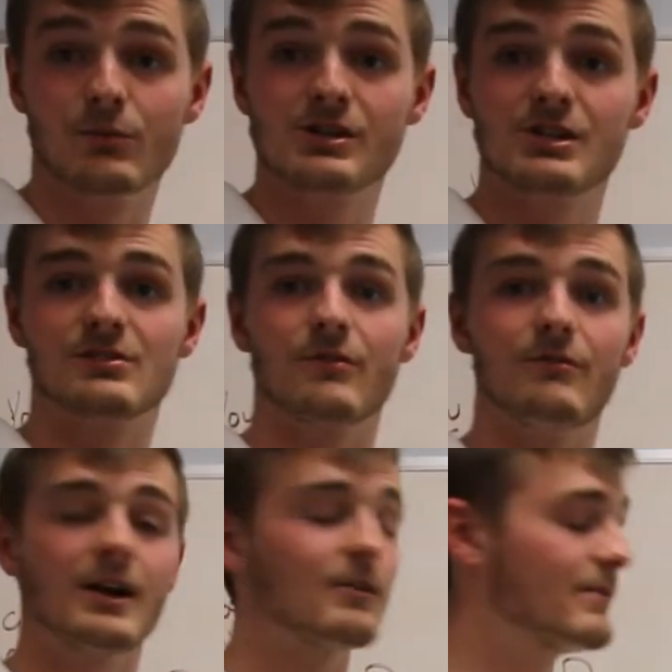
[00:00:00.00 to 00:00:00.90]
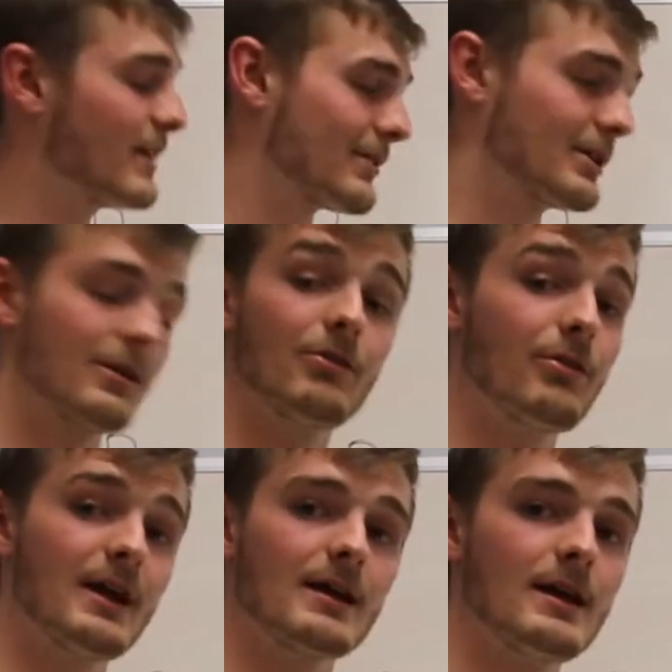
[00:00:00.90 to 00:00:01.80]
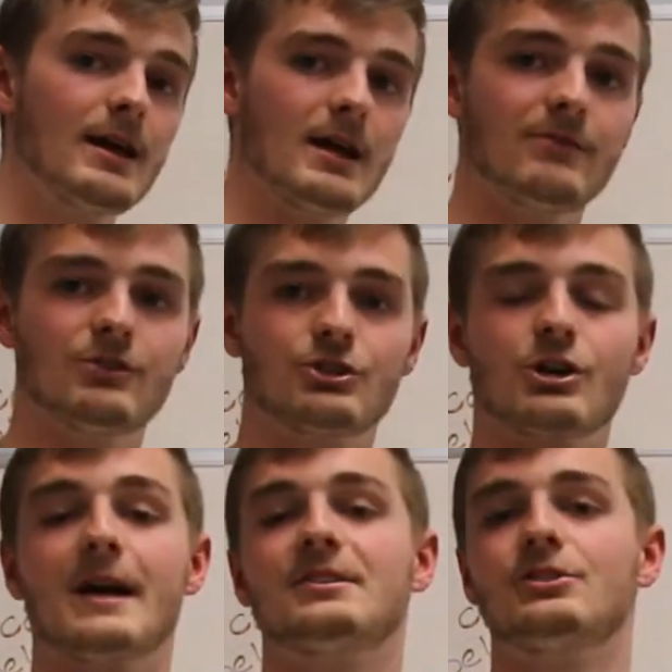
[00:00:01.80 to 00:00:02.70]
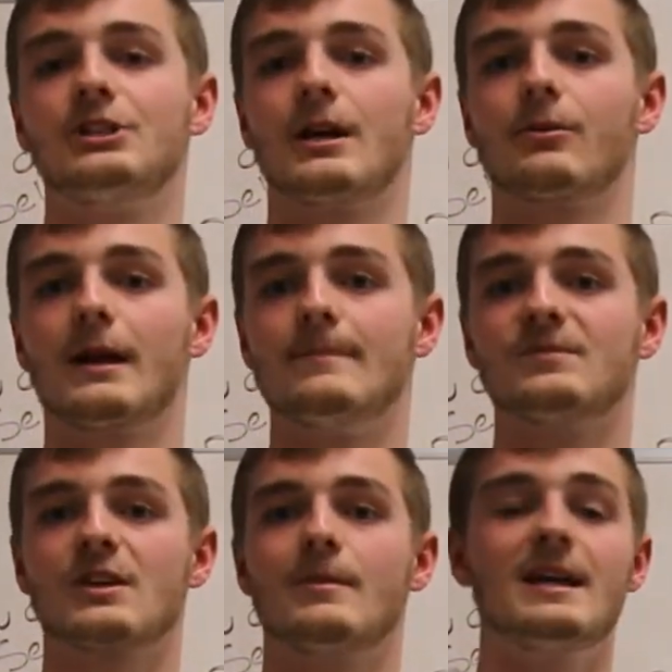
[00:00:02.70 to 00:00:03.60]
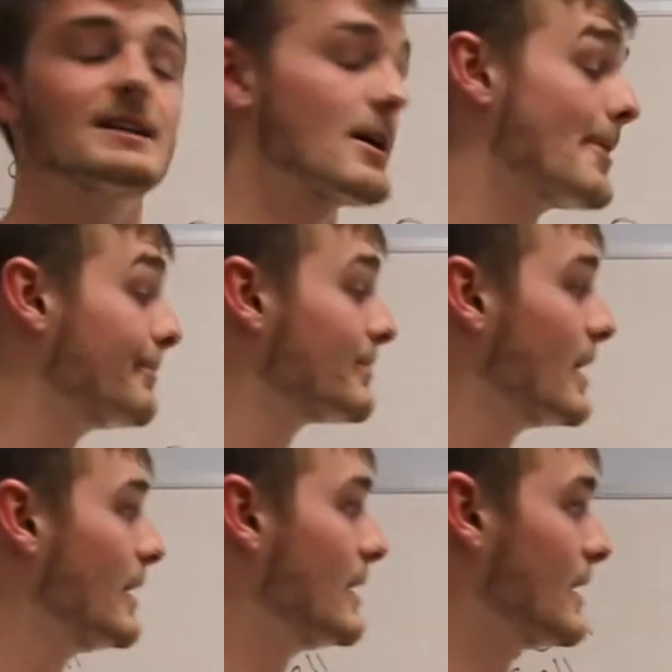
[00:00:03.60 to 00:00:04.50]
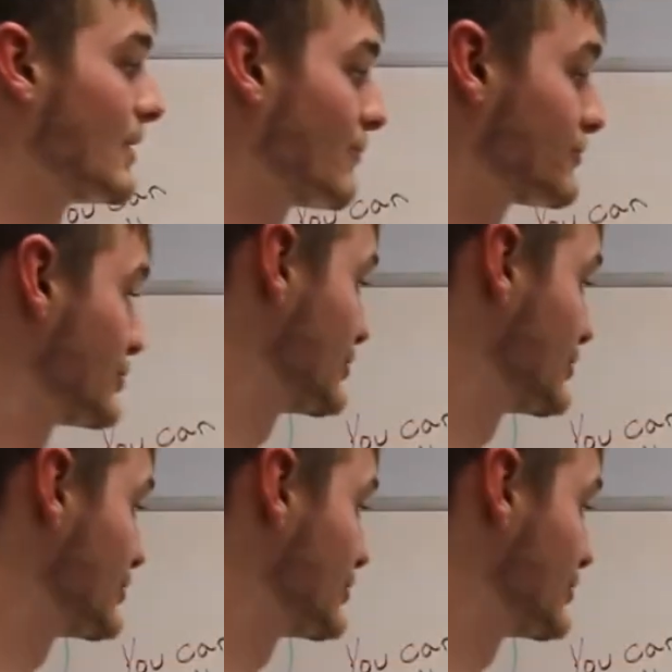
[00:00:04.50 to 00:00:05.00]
which is a very, very good thing if you're trying to generate some income. To